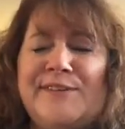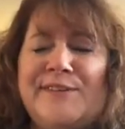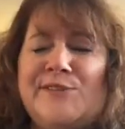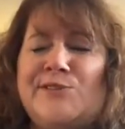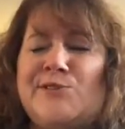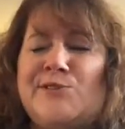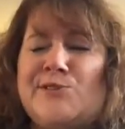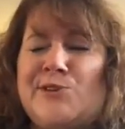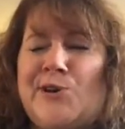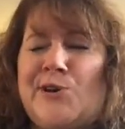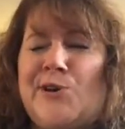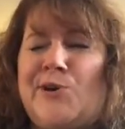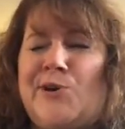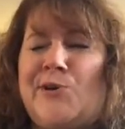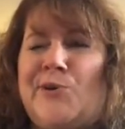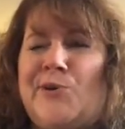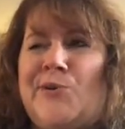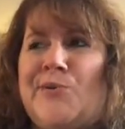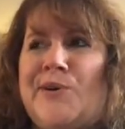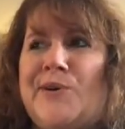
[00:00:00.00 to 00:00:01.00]

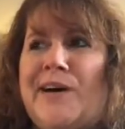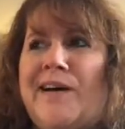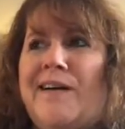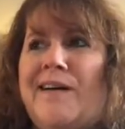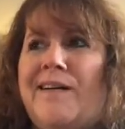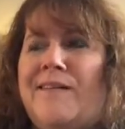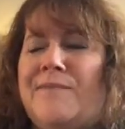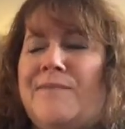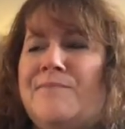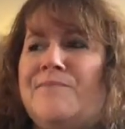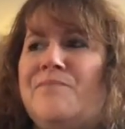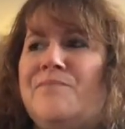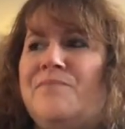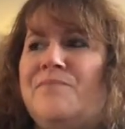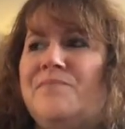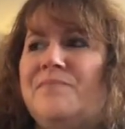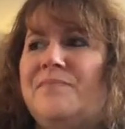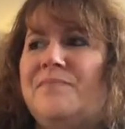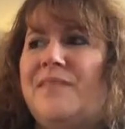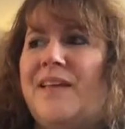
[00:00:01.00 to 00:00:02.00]
So
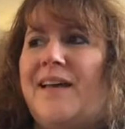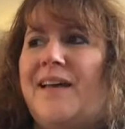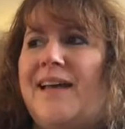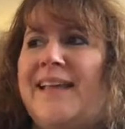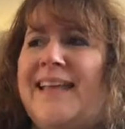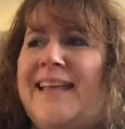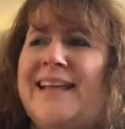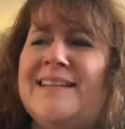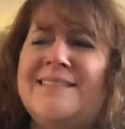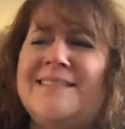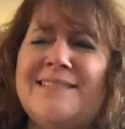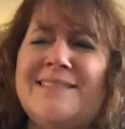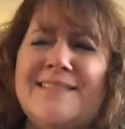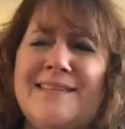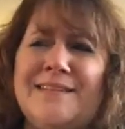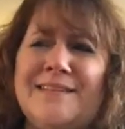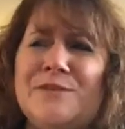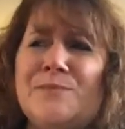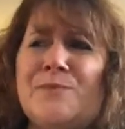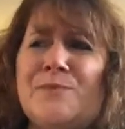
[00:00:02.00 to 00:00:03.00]
I guess
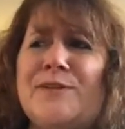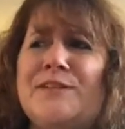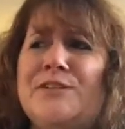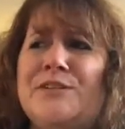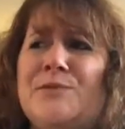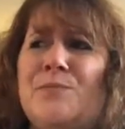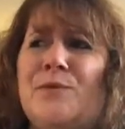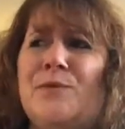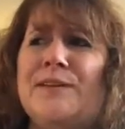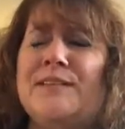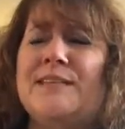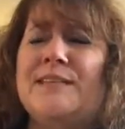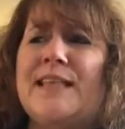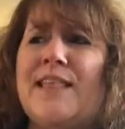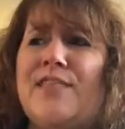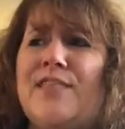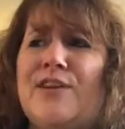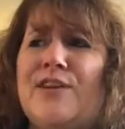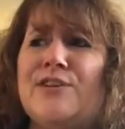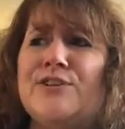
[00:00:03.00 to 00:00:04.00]
the inspiration was
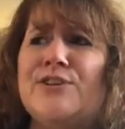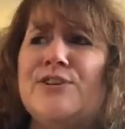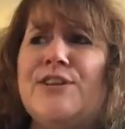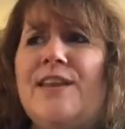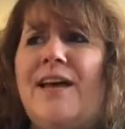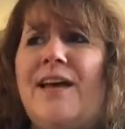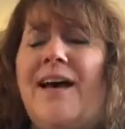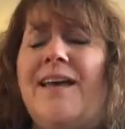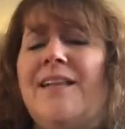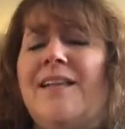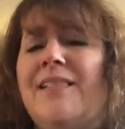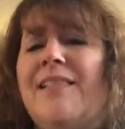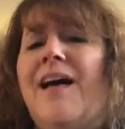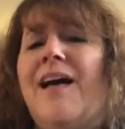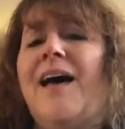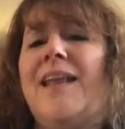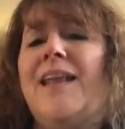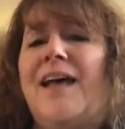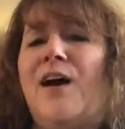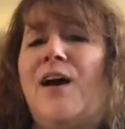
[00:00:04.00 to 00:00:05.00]
there's not a
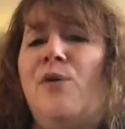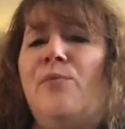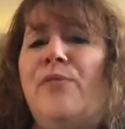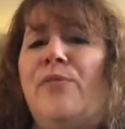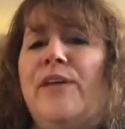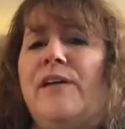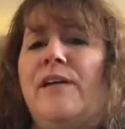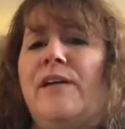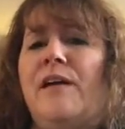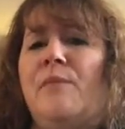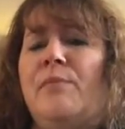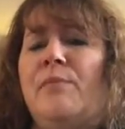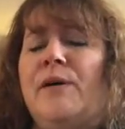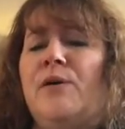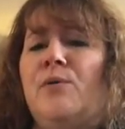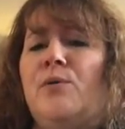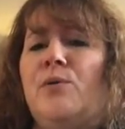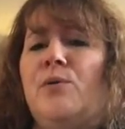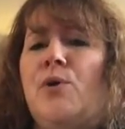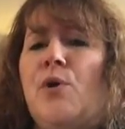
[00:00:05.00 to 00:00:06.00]
lot out there
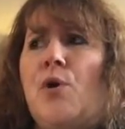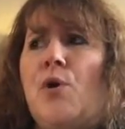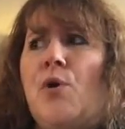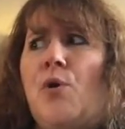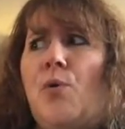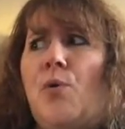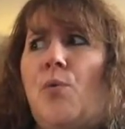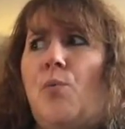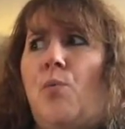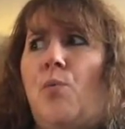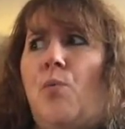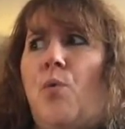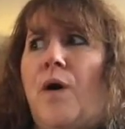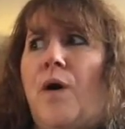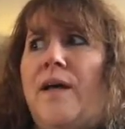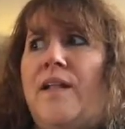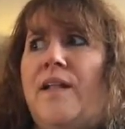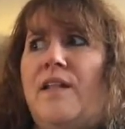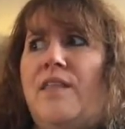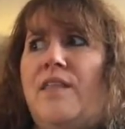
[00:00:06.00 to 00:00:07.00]
about
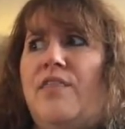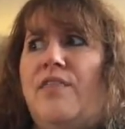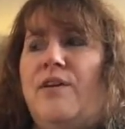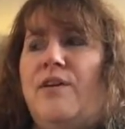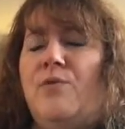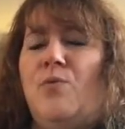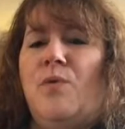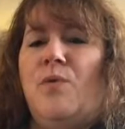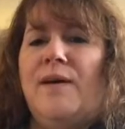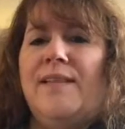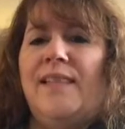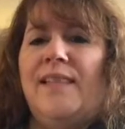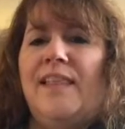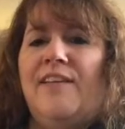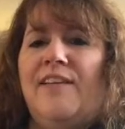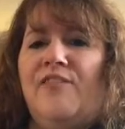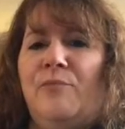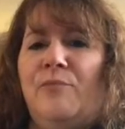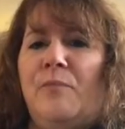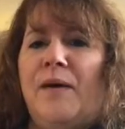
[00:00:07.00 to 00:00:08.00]
what the one
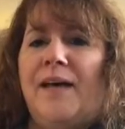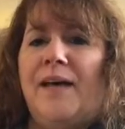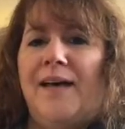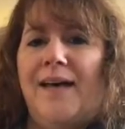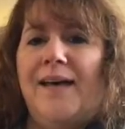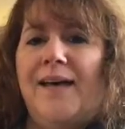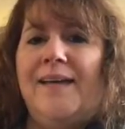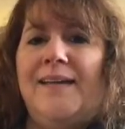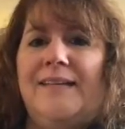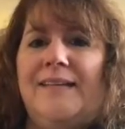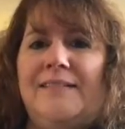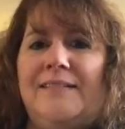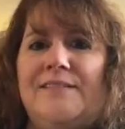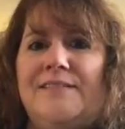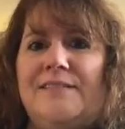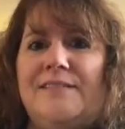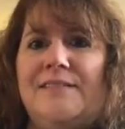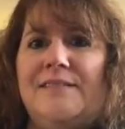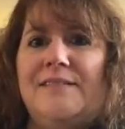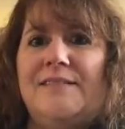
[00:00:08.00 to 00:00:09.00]
left
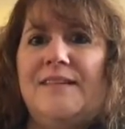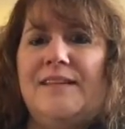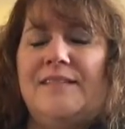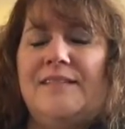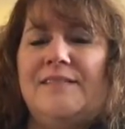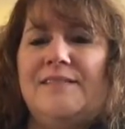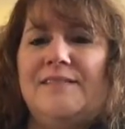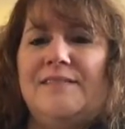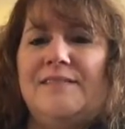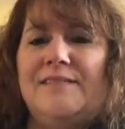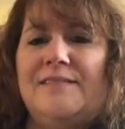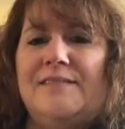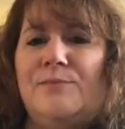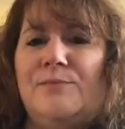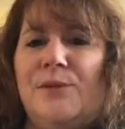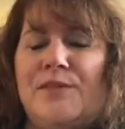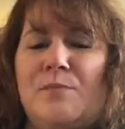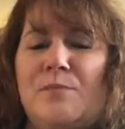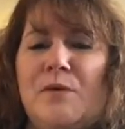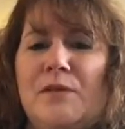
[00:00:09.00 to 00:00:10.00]
behind
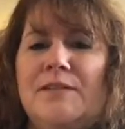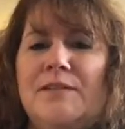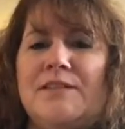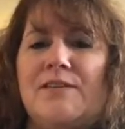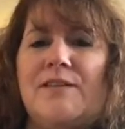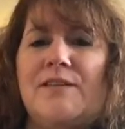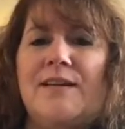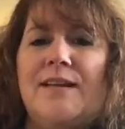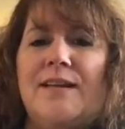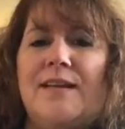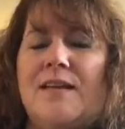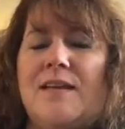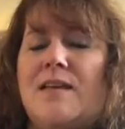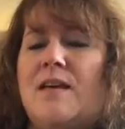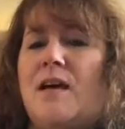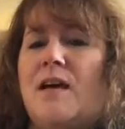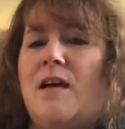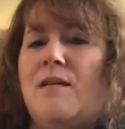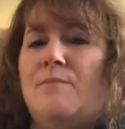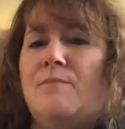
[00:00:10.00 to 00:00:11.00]
with the military
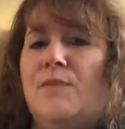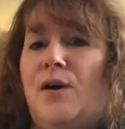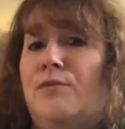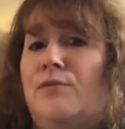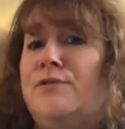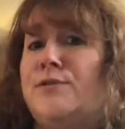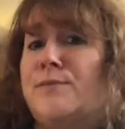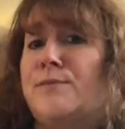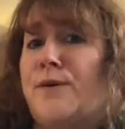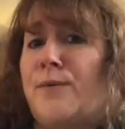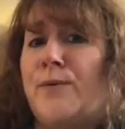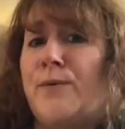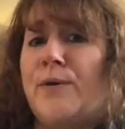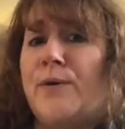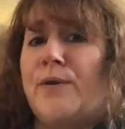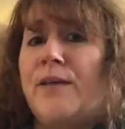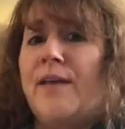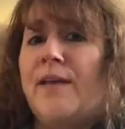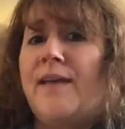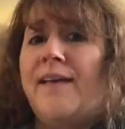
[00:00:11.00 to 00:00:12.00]
goes through.
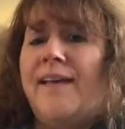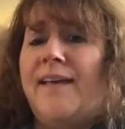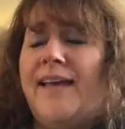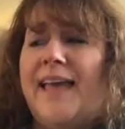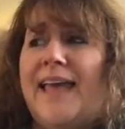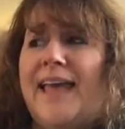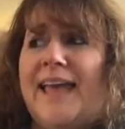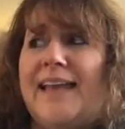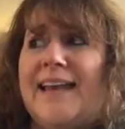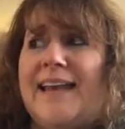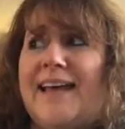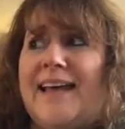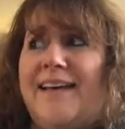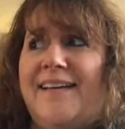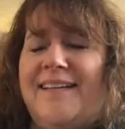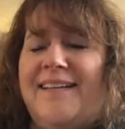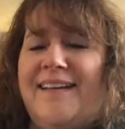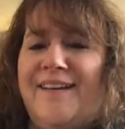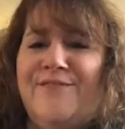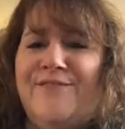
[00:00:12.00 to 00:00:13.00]
And
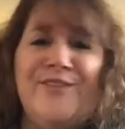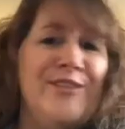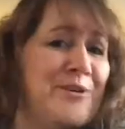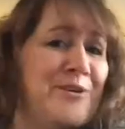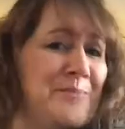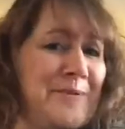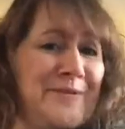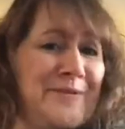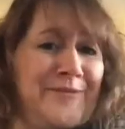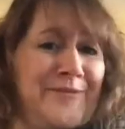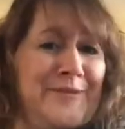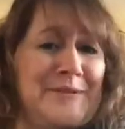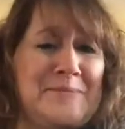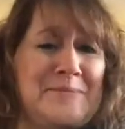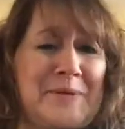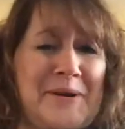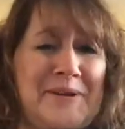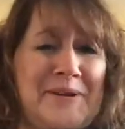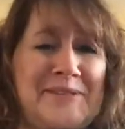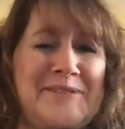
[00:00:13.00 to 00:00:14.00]
I have a little bit of
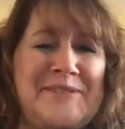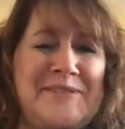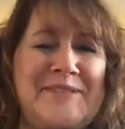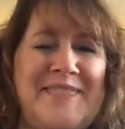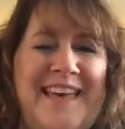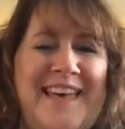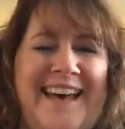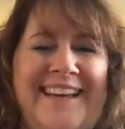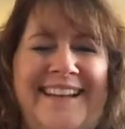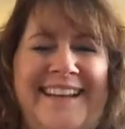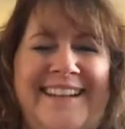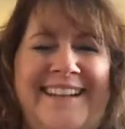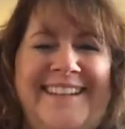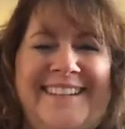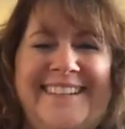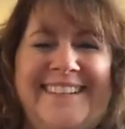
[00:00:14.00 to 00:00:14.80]
experience with that.